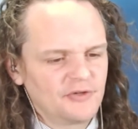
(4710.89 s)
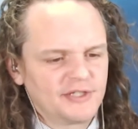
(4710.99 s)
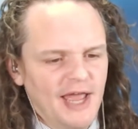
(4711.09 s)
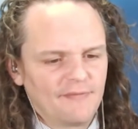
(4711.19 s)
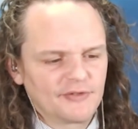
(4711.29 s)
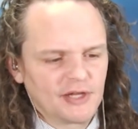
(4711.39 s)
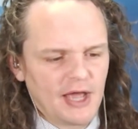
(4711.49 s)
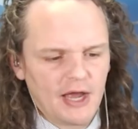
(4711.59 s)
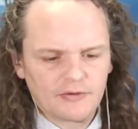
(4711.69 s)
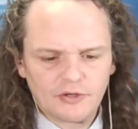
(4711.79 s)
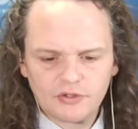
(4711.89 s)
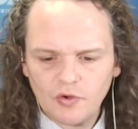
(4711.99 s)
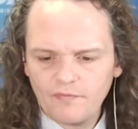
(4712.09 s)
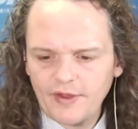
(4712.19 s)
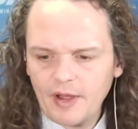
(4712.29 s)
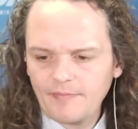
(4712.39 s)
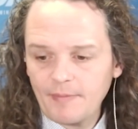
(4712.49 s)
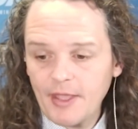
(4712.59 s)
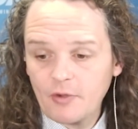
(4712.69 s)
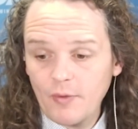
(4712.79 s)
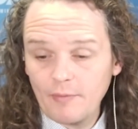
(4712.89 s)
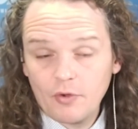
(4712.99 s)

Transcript: staffers in Congress are so fed up they may quit.